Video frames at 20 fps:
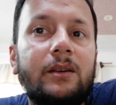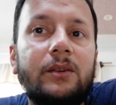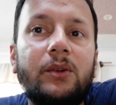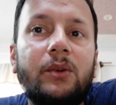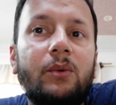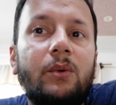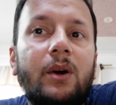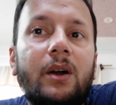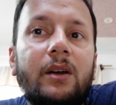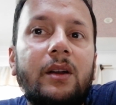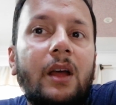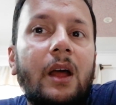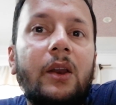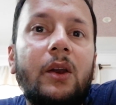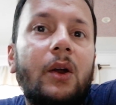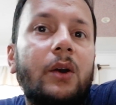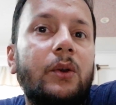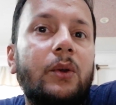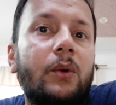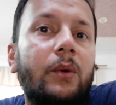you are
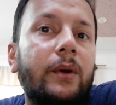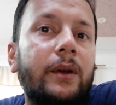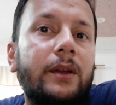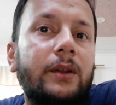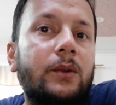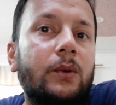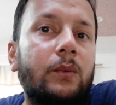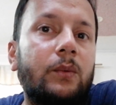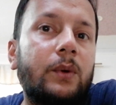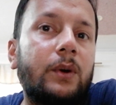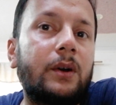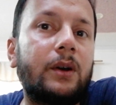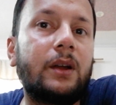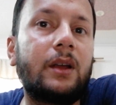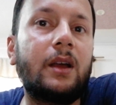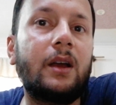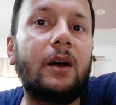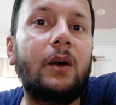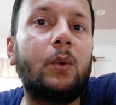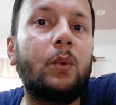not going to
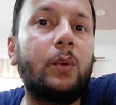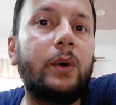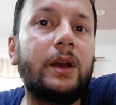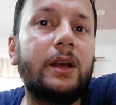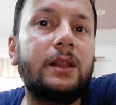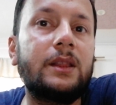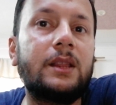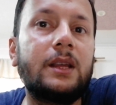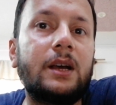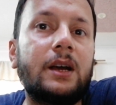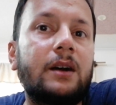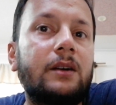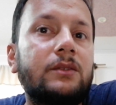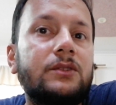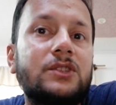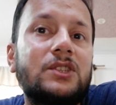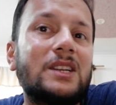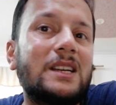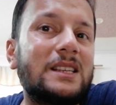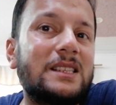work with
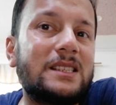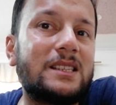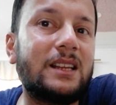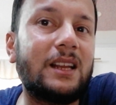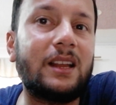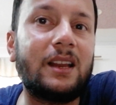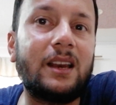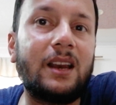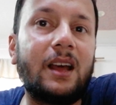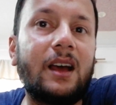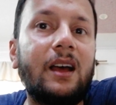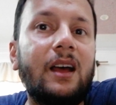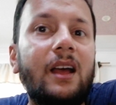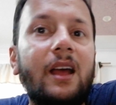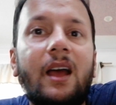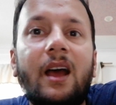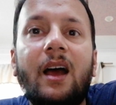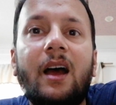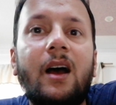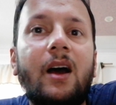Justin
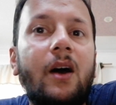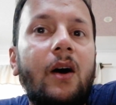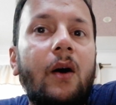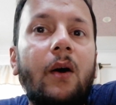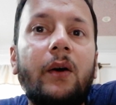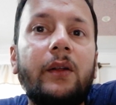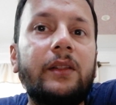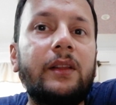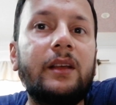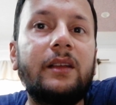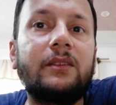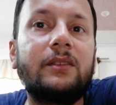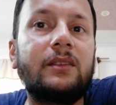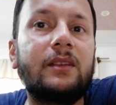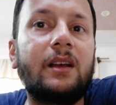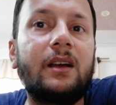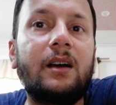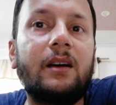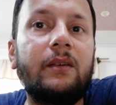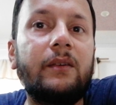on this,
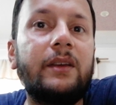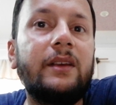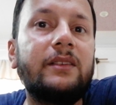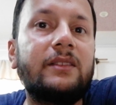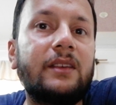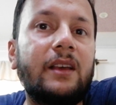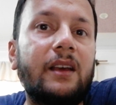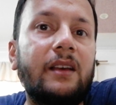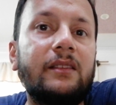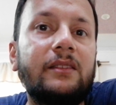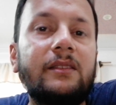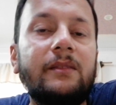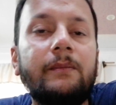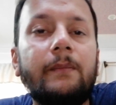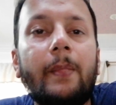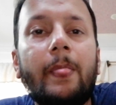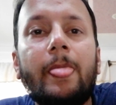he says.